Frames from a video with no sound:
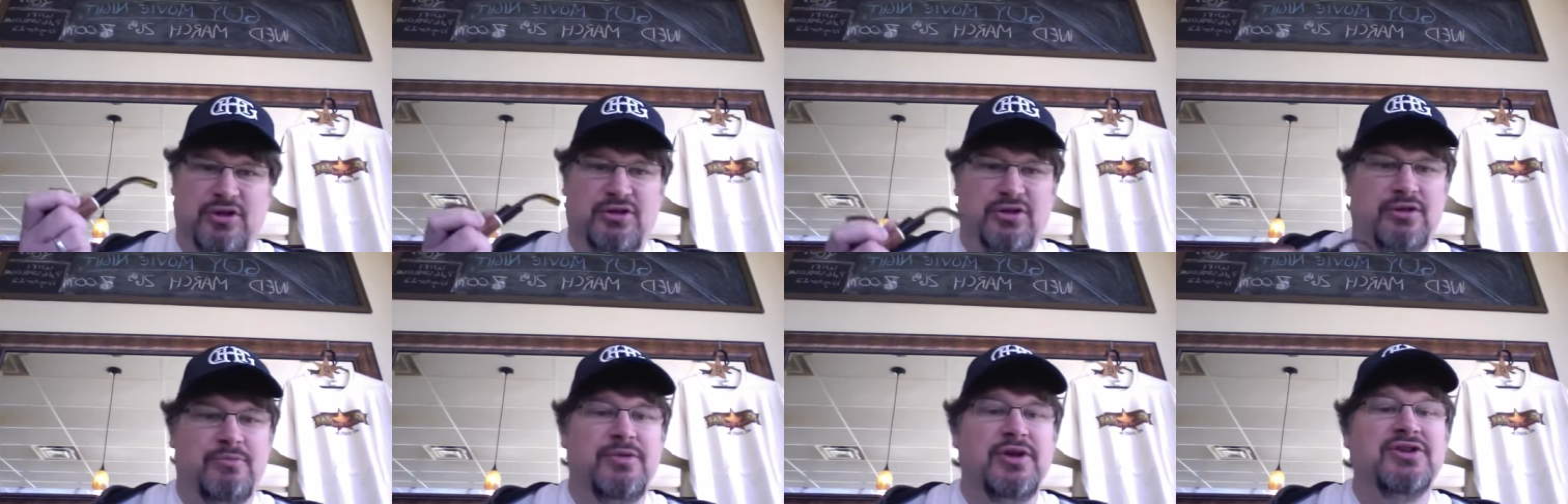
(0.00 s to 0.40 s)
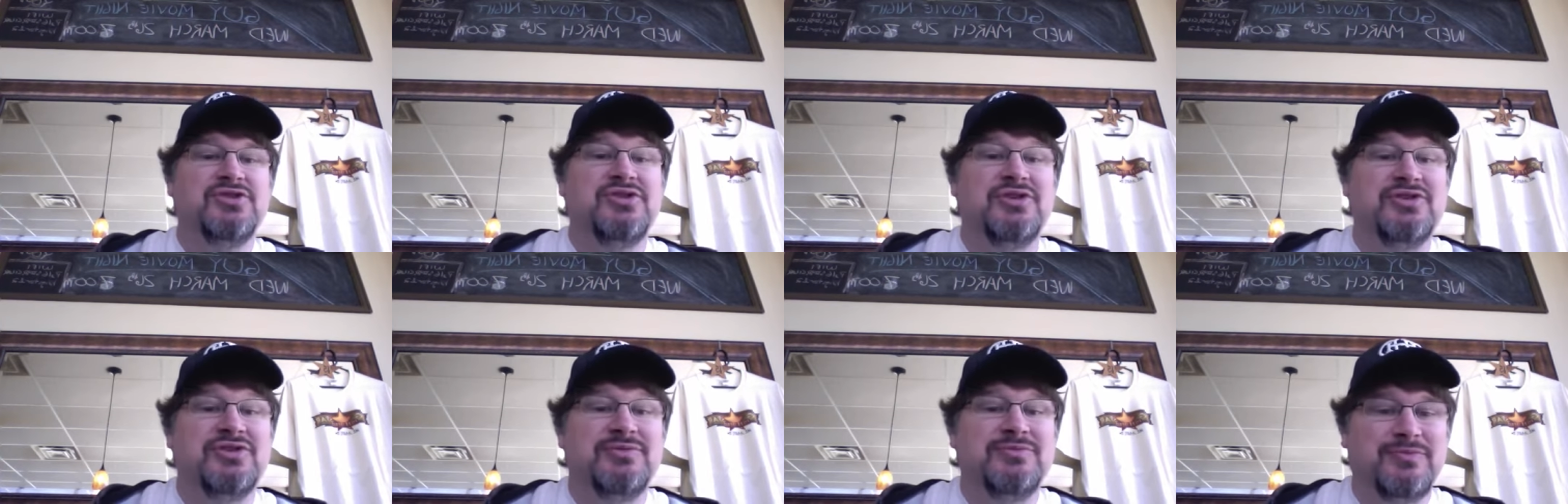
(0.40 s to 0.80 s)
the
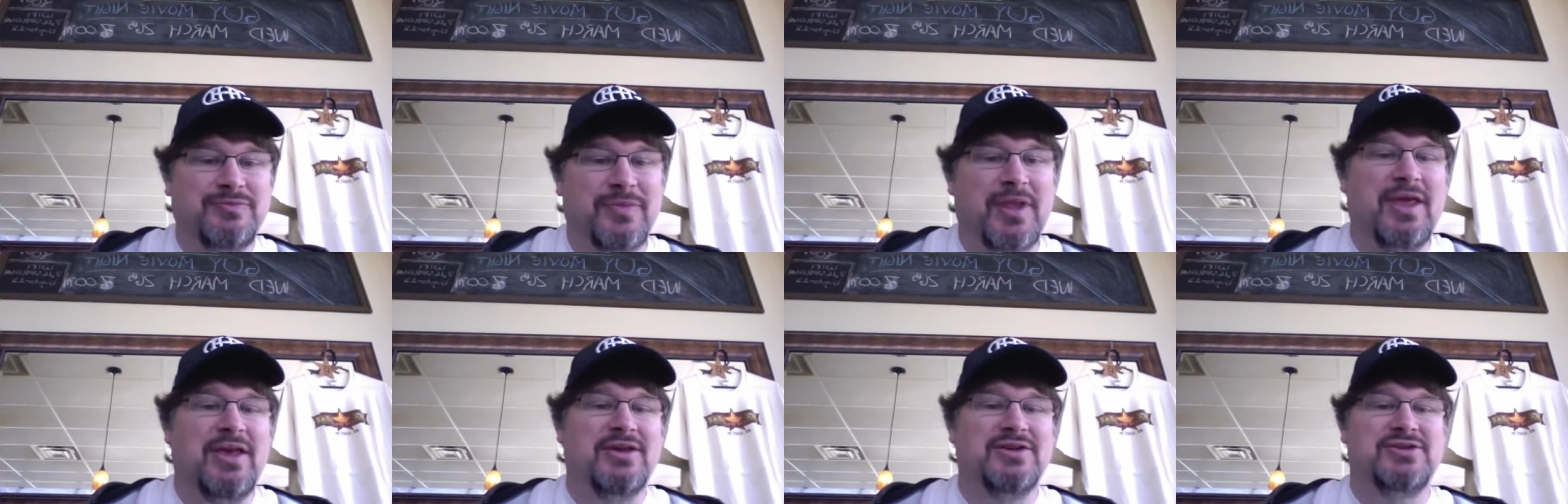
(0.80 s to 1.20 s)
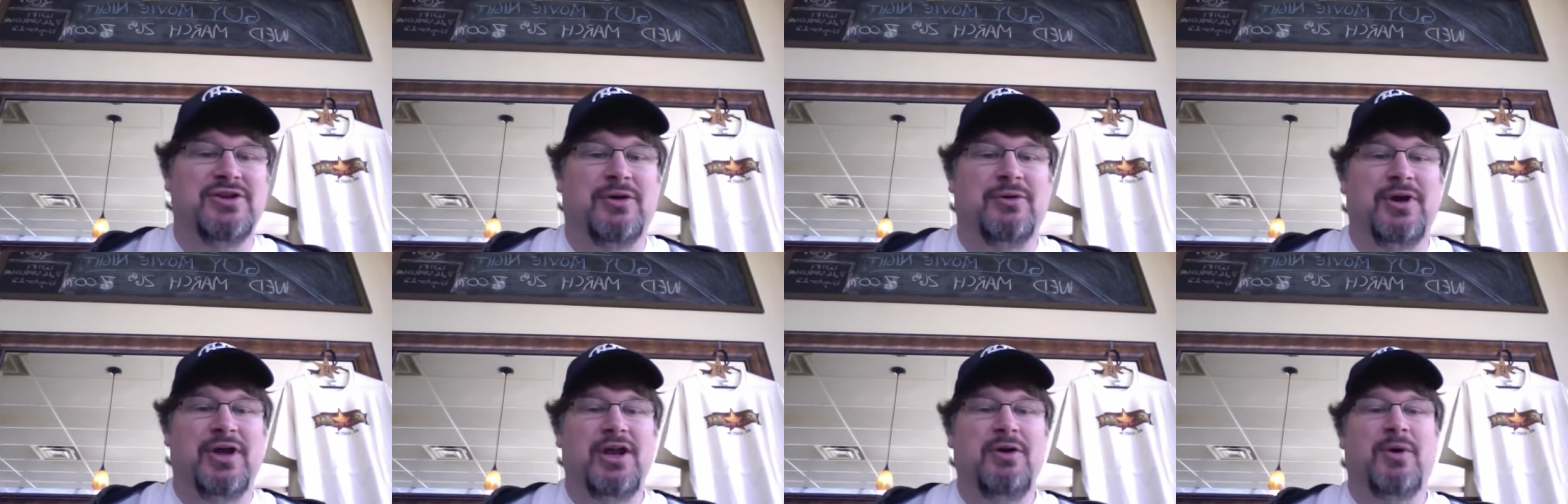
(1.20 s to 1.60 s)
business.
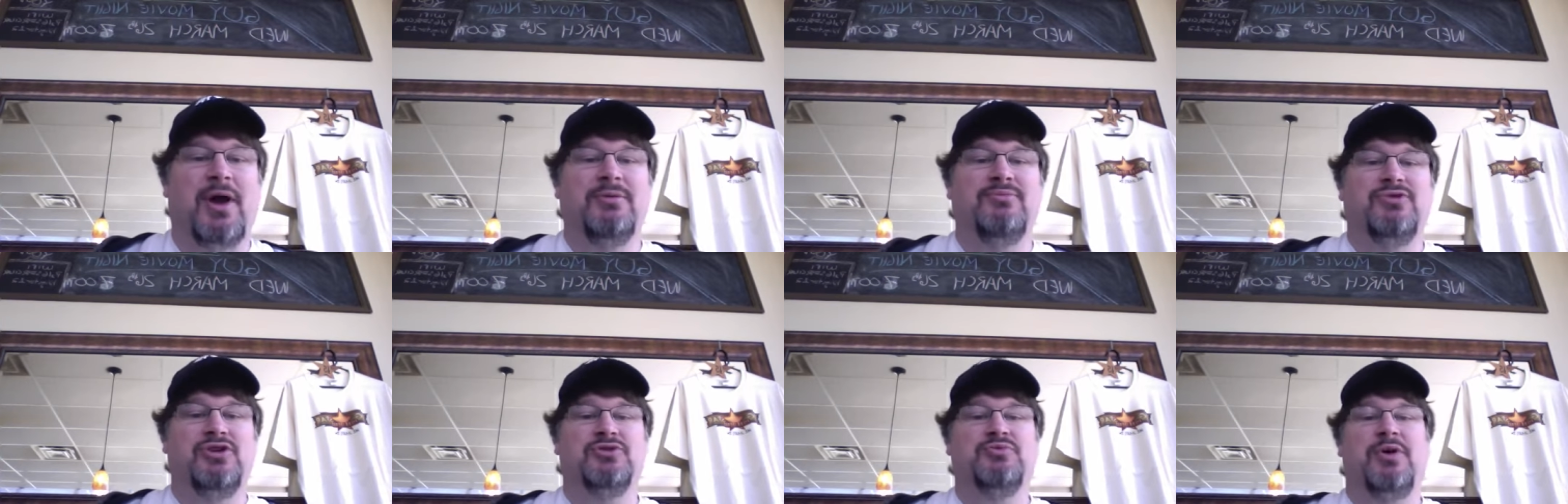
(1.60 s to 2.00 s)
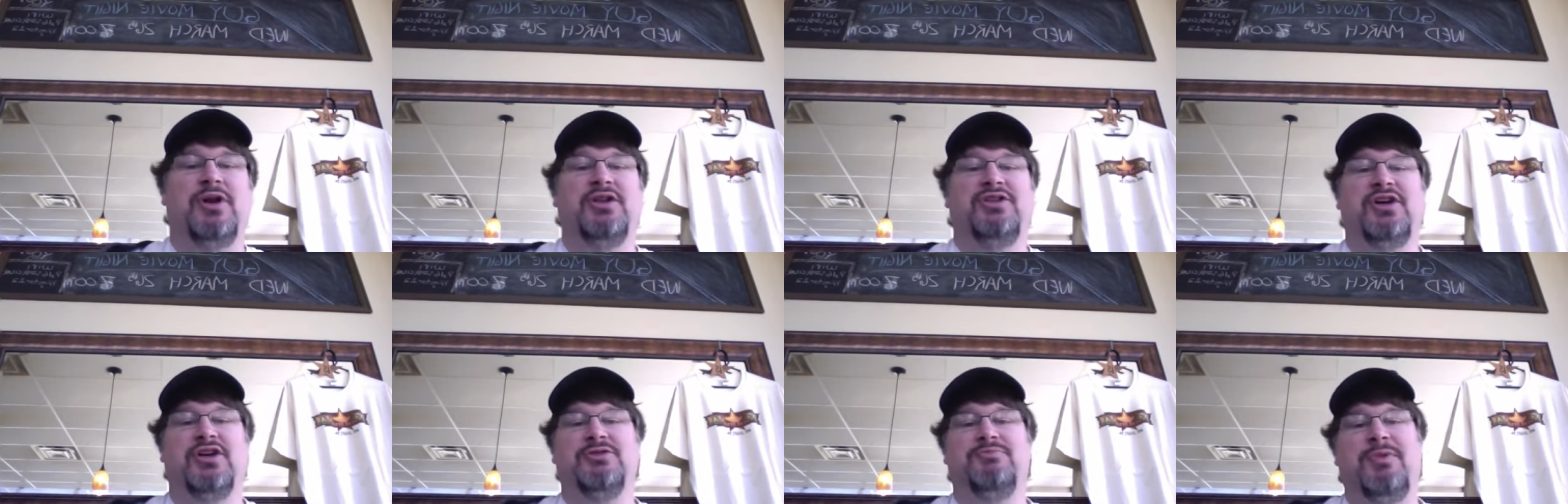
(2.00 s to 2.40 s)
So anyway, just
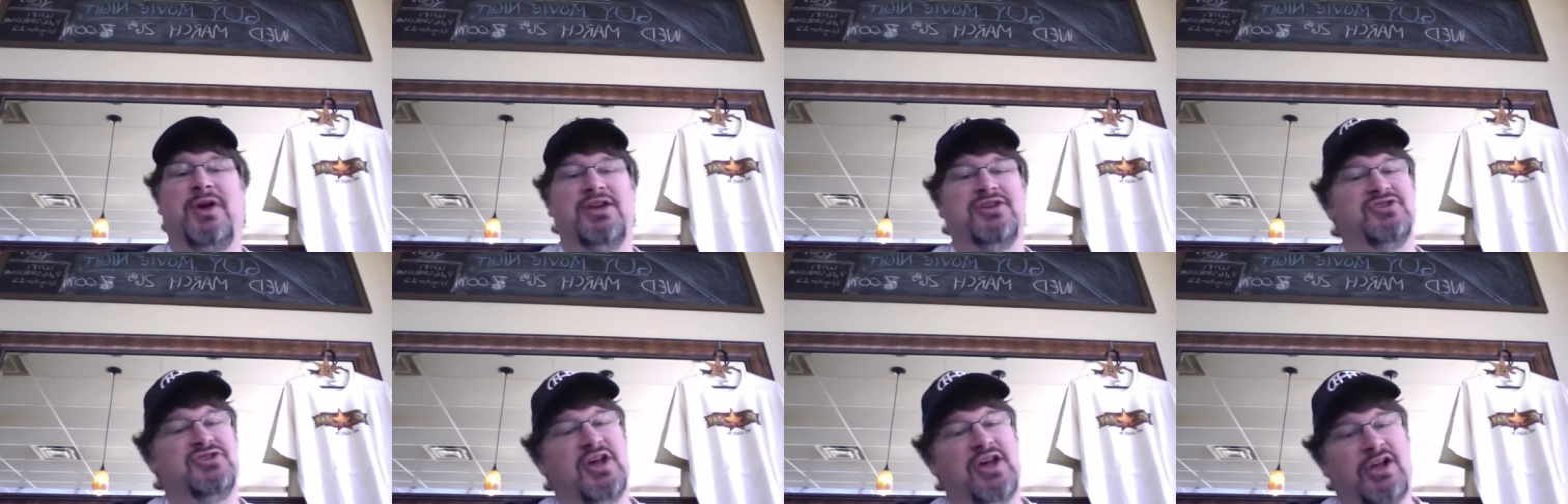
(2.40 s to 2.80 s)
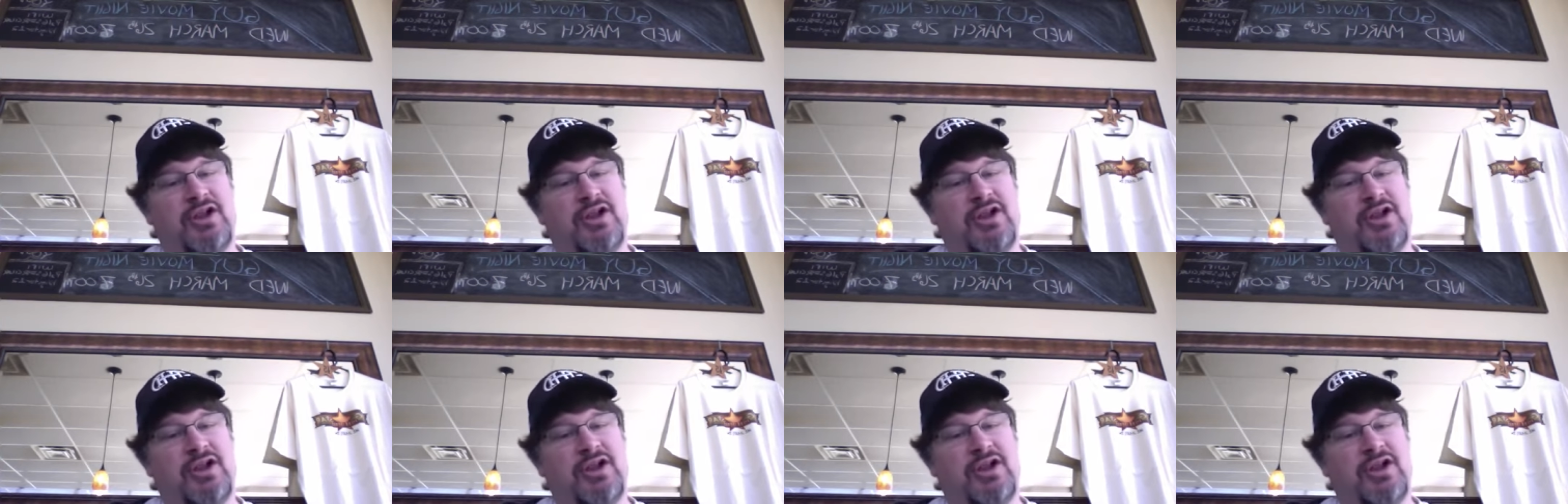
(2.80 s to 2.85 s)
wanted to touch base, say